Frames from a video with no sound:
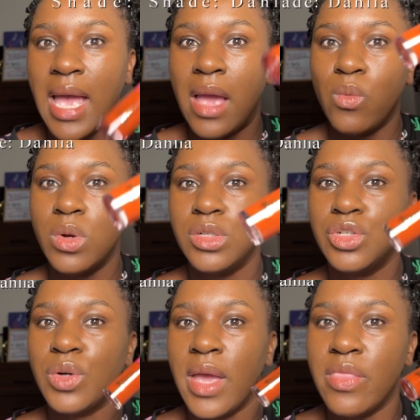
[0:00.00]
I want to
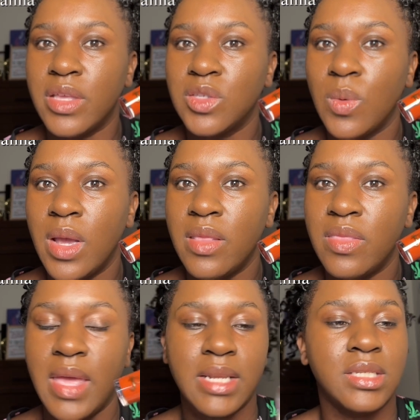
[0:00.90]
try this one
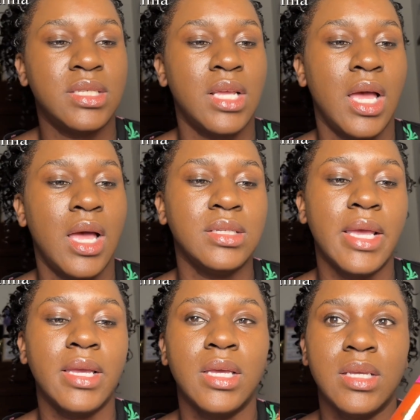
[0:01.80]
that's looks
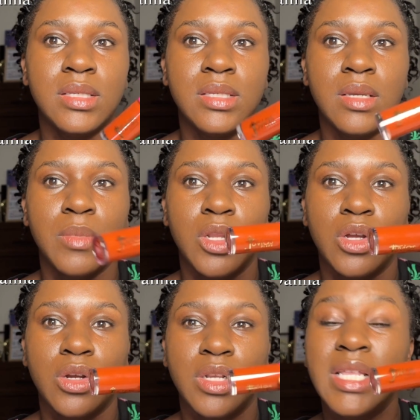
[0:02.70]
like a
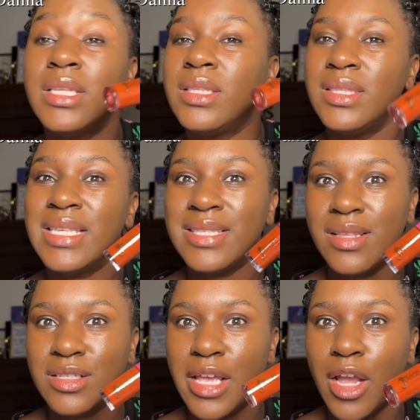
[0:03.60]
similar, this
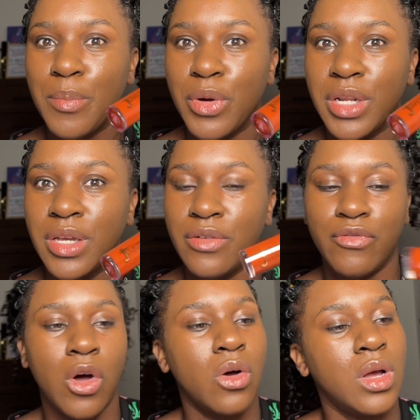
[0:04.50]
looks like a pretty good
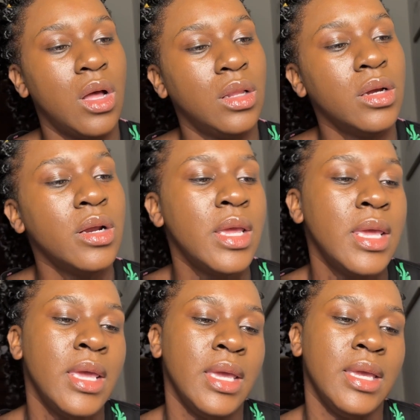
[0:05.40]
fall color.
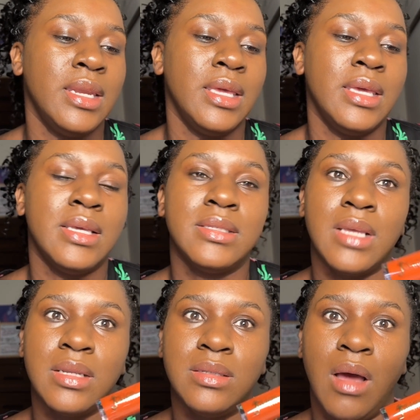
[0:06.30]
It is
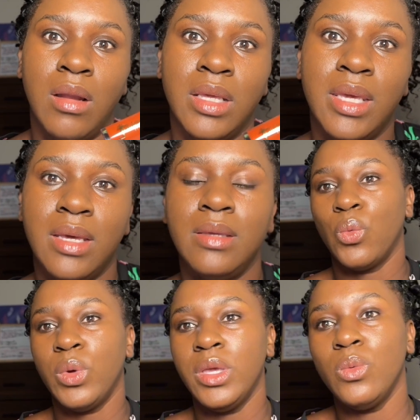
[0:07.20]
Dahlia. So
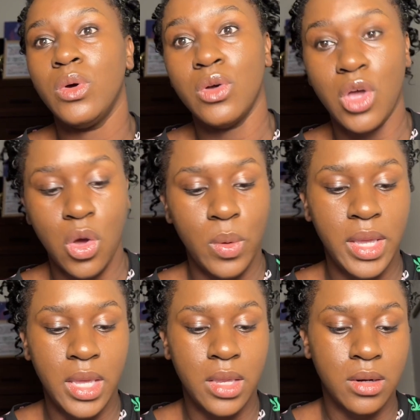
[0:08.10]
we will go
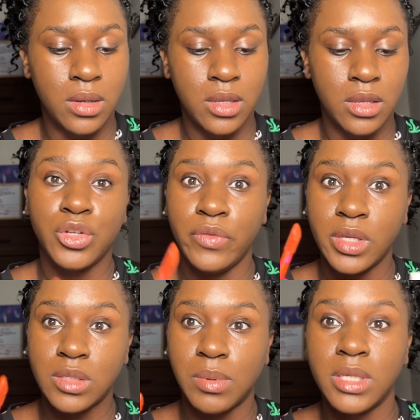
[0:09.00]
in.
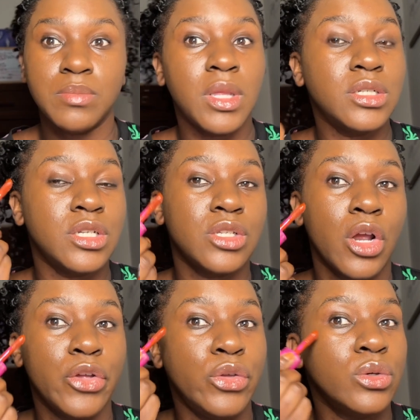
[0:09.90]
Juvia's Place blushes
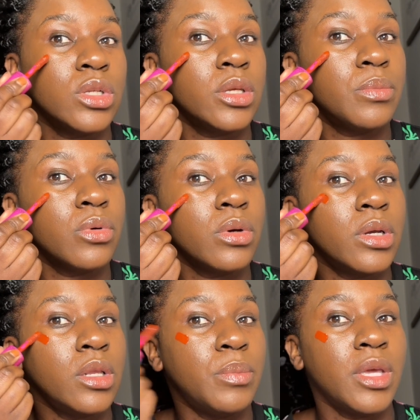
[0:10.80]
are usually
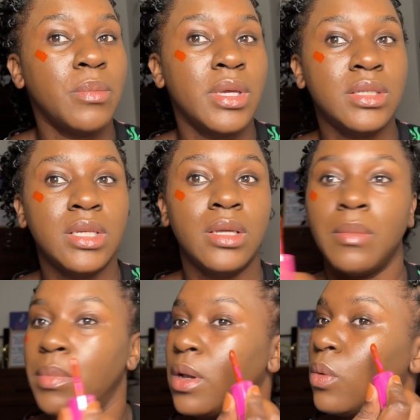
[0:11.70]
pretty
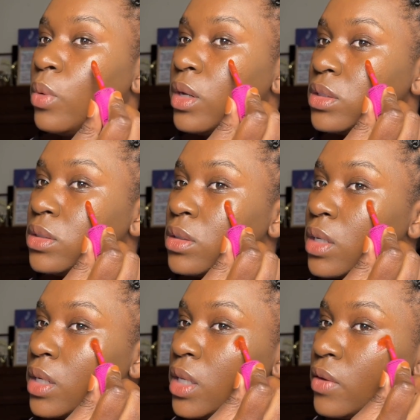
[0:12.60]
pigmented, but we are still
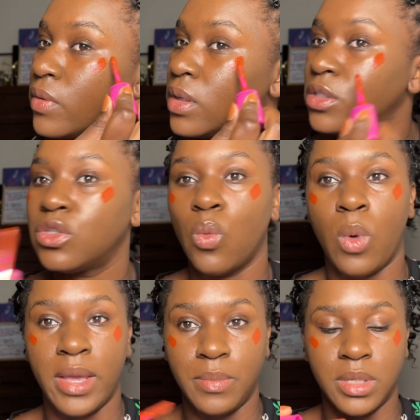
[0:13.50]
going to give it a
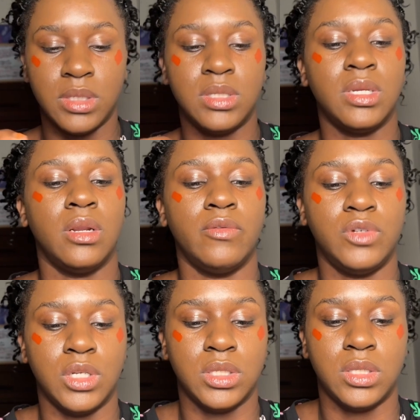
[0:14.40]
swipe instead of
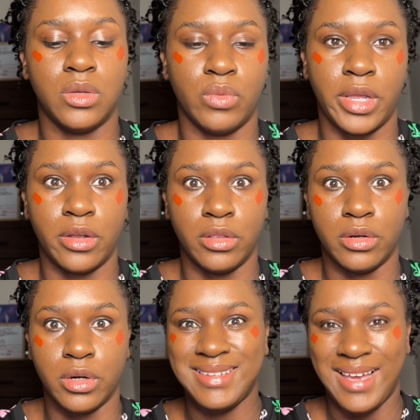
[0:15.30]
just the
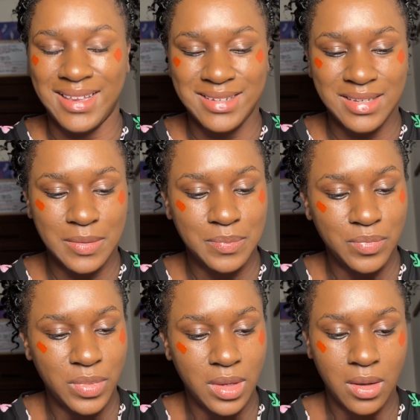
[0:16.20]
regular dot.
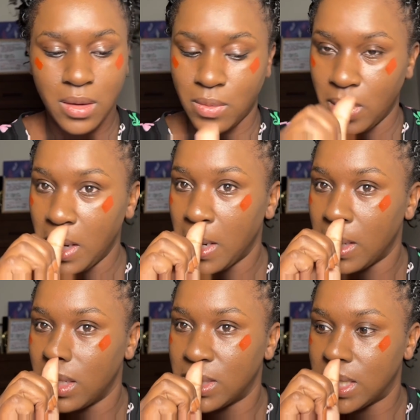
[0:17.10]
All right,
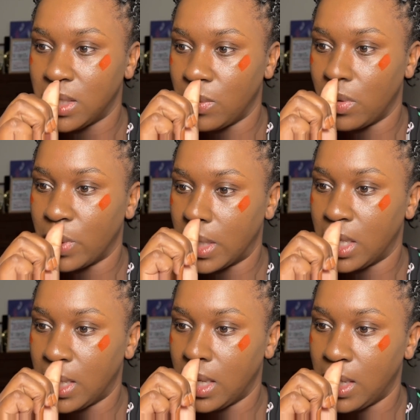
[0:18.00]
let's see what we
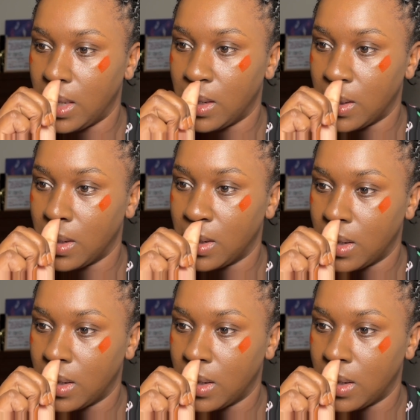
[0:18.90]
get here.